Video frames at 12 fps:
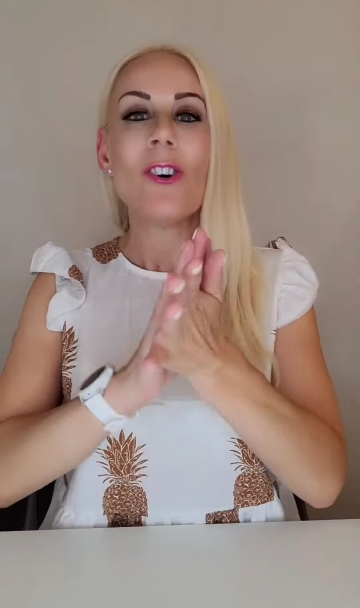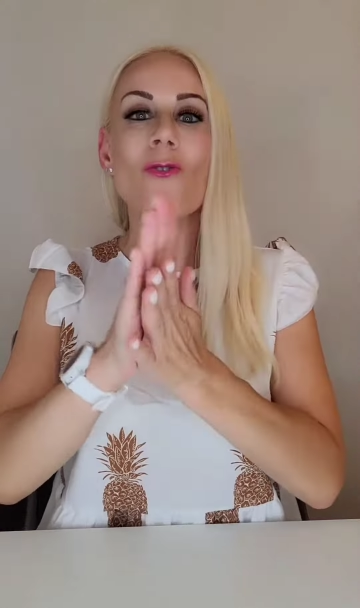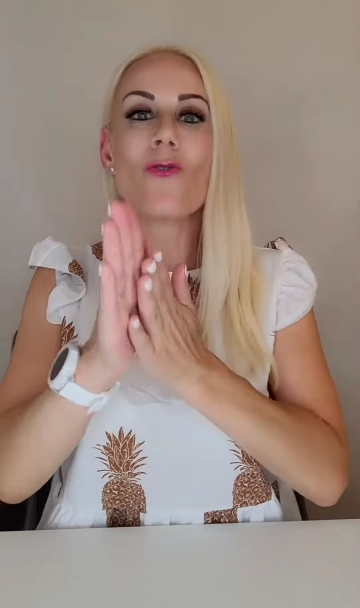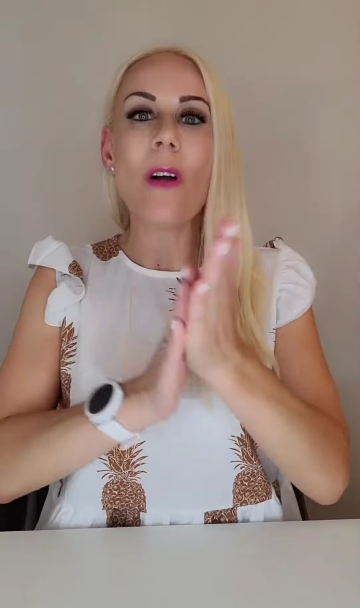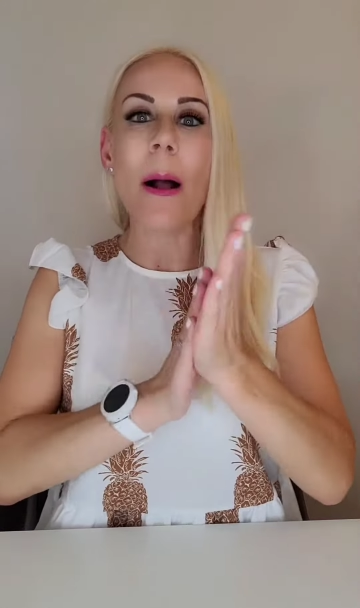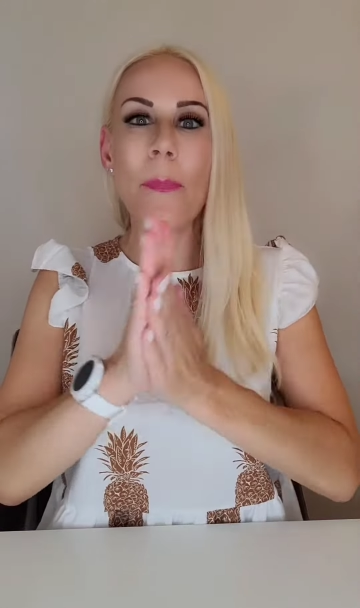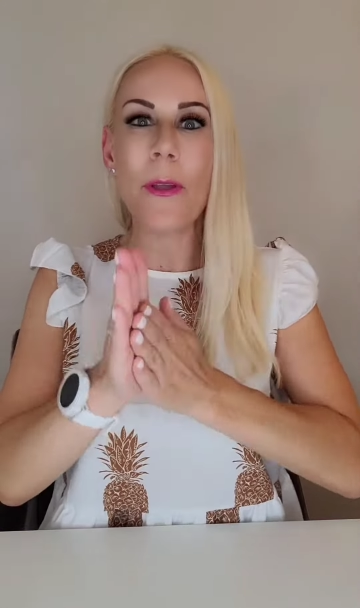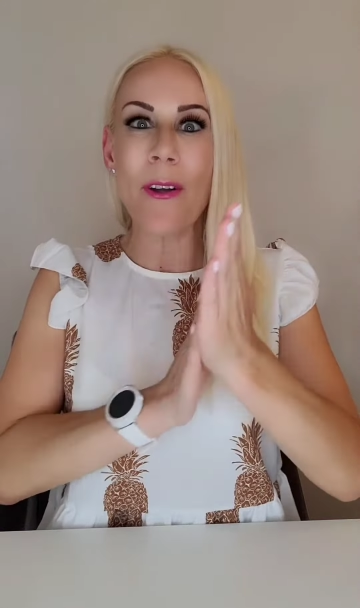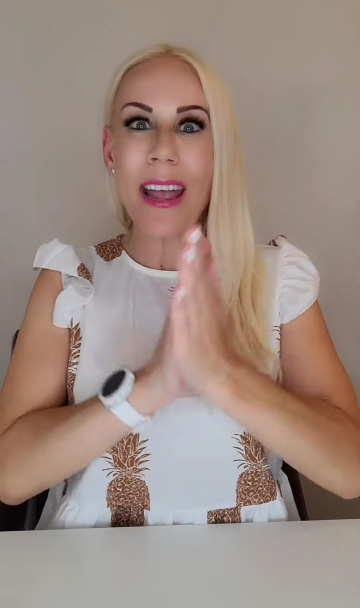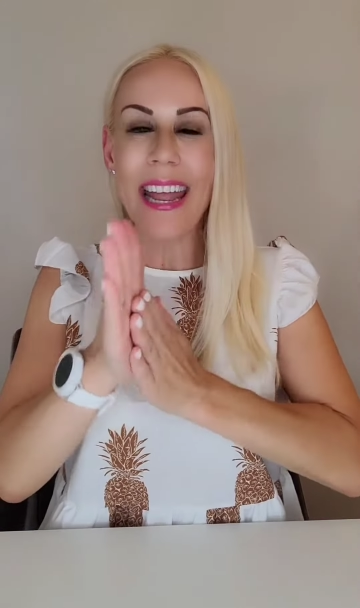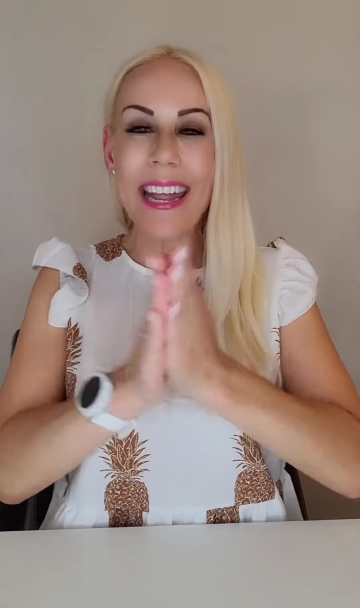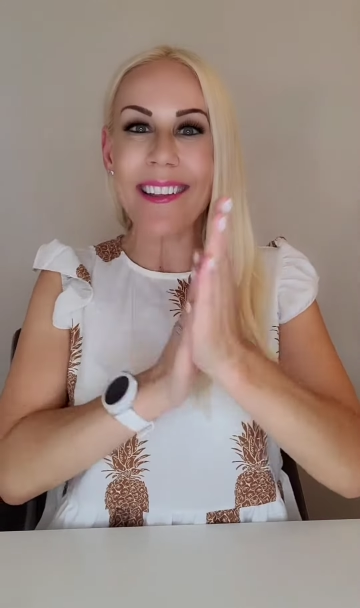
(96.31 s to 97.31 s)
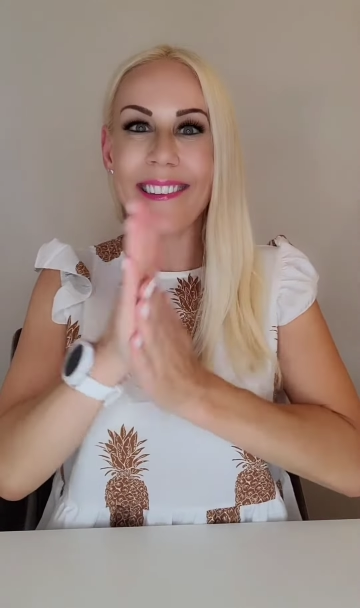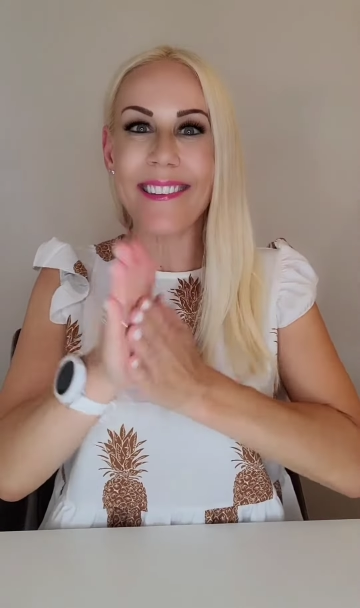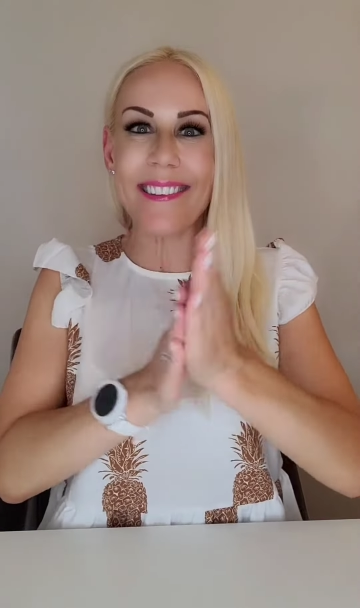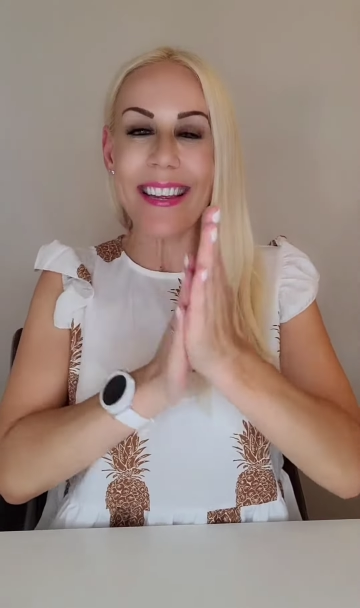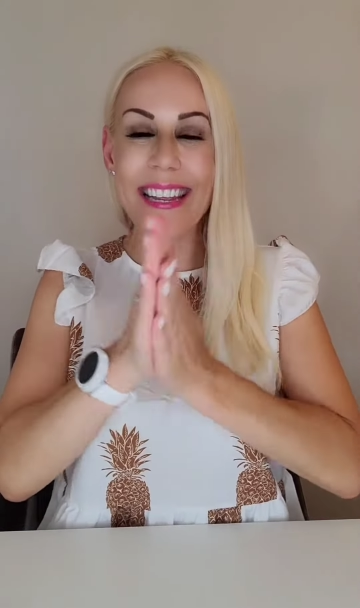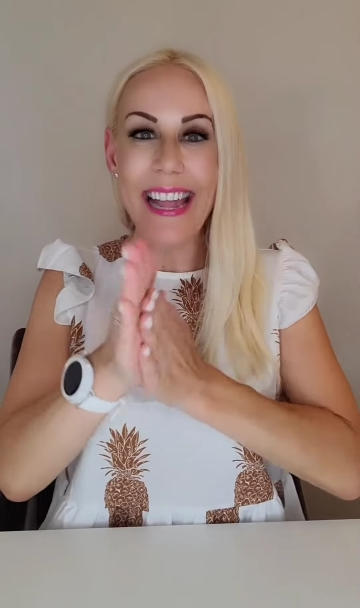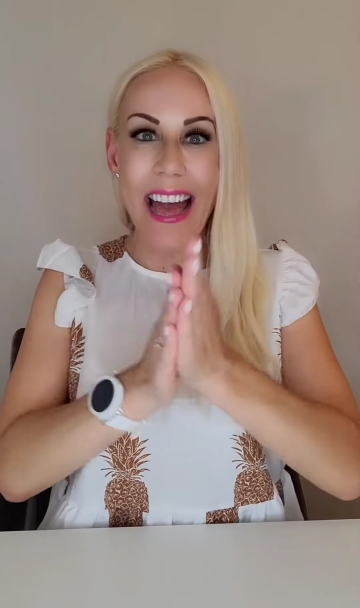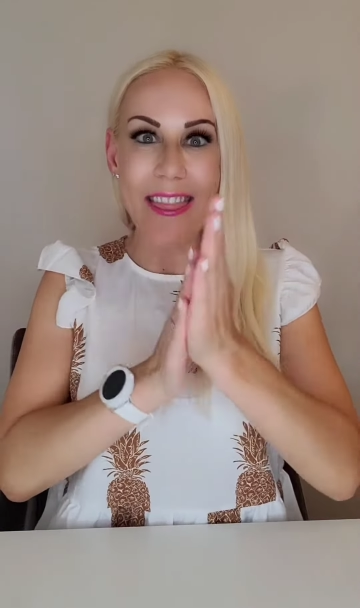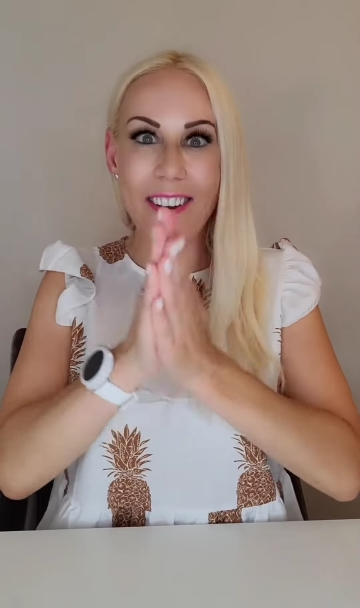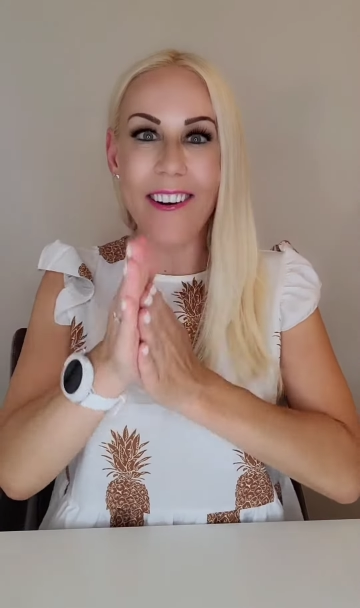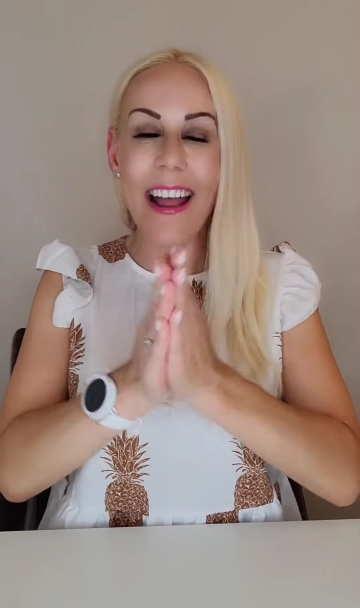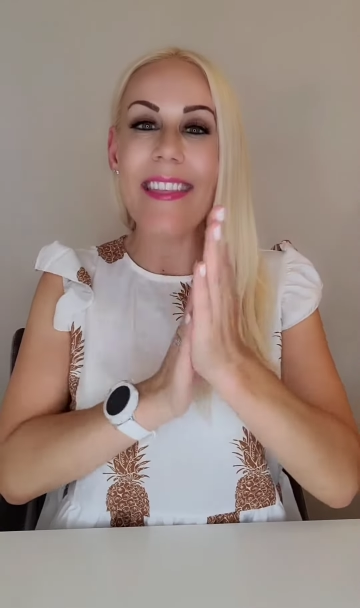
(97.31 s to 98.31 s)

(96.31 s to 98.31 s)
Rub your hands together